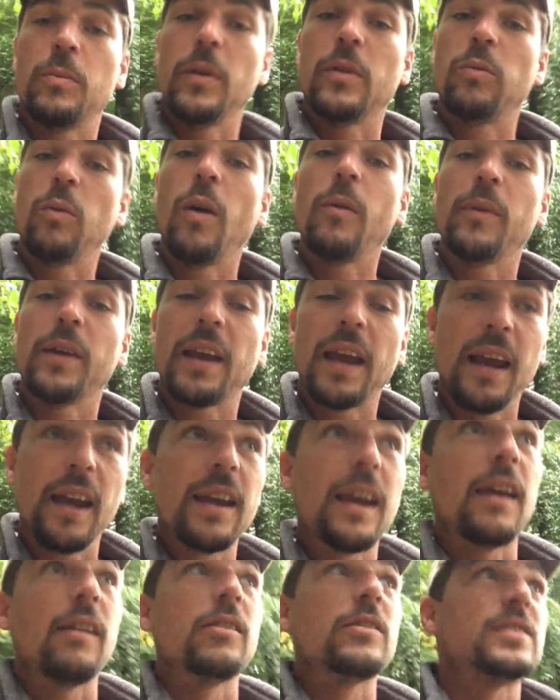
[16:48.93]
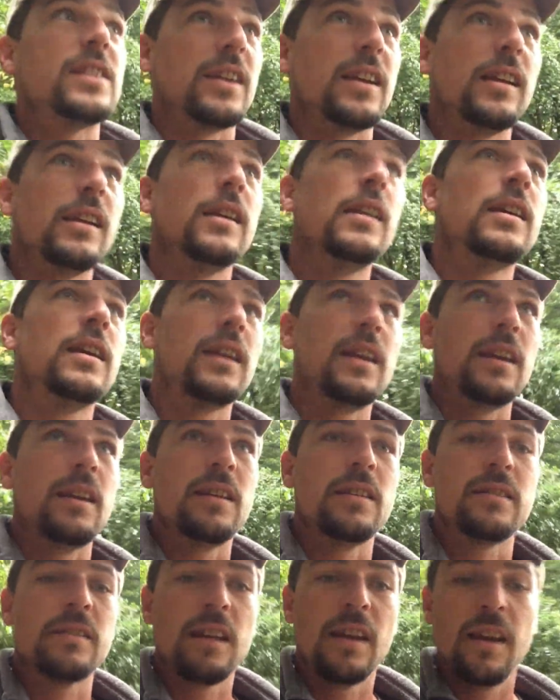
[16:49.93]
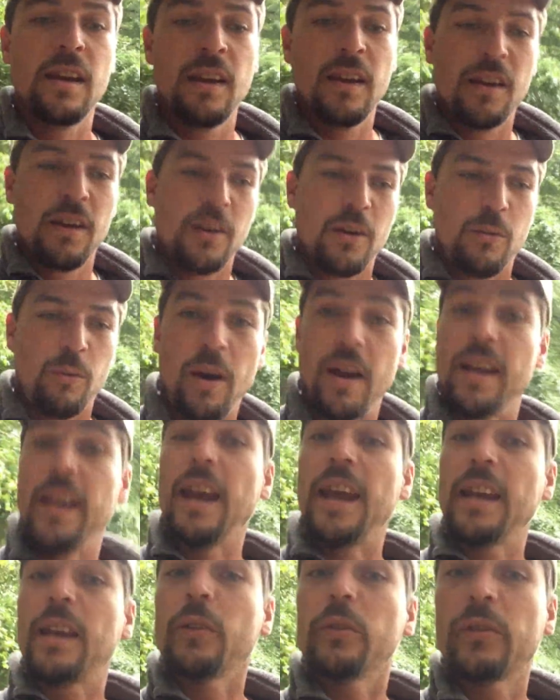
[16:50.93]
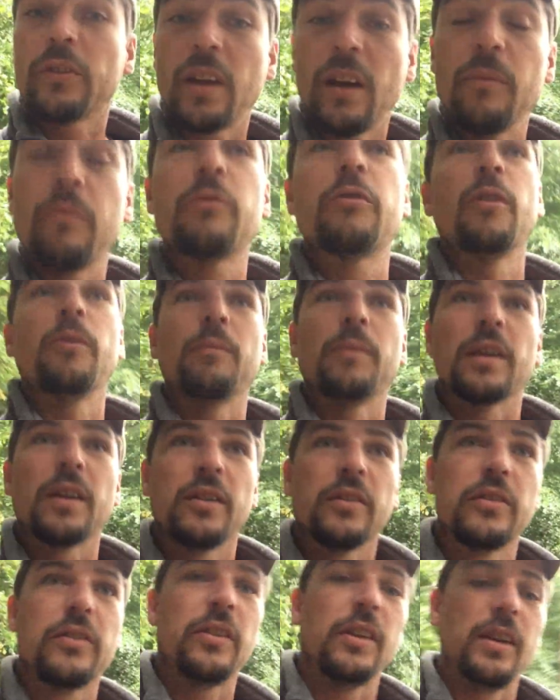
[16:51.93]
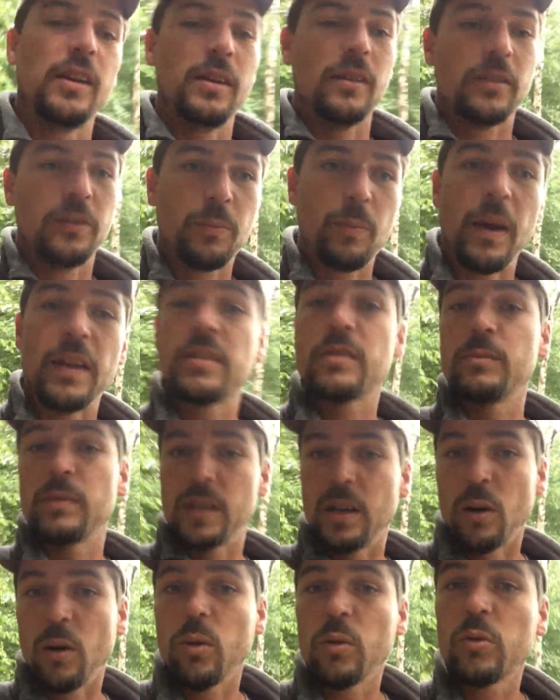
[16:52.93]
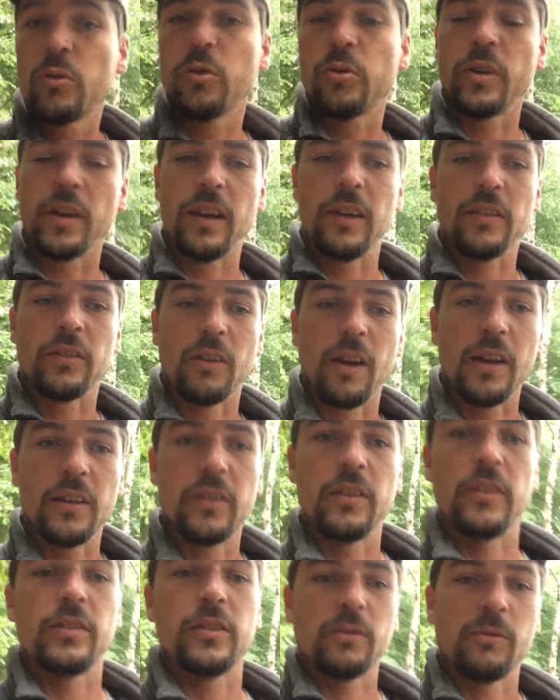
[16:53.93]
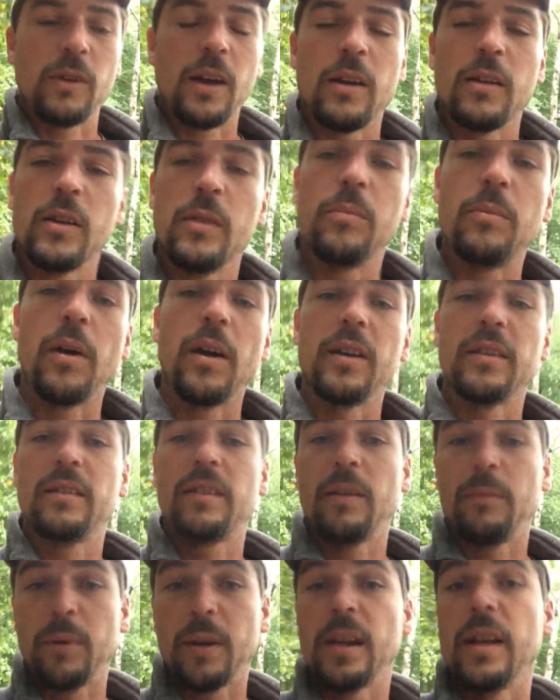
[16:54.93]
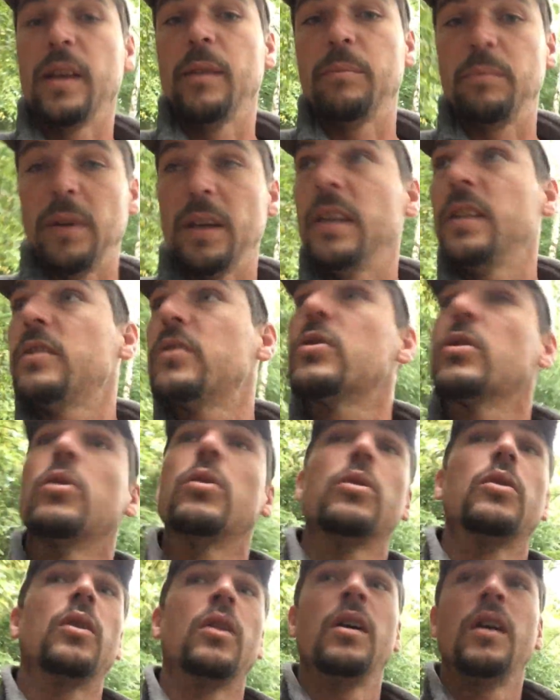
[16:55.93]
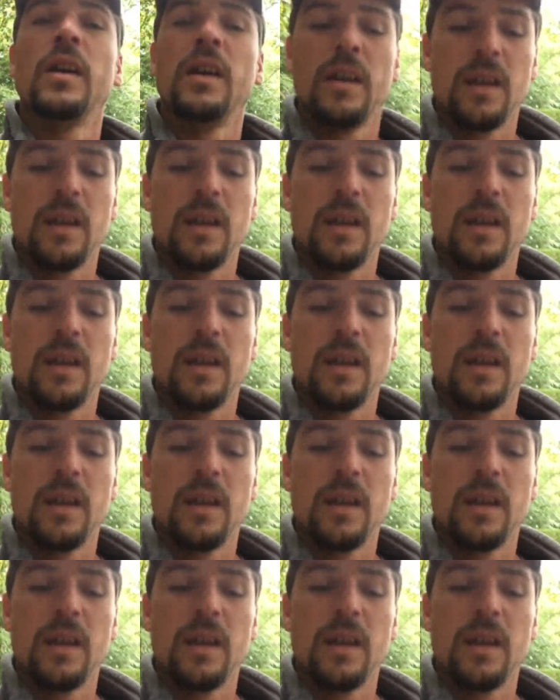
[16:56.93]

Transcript: But what we can guarantee is where the acorns come from because the specimen old trees are actually surrounded by typically beech or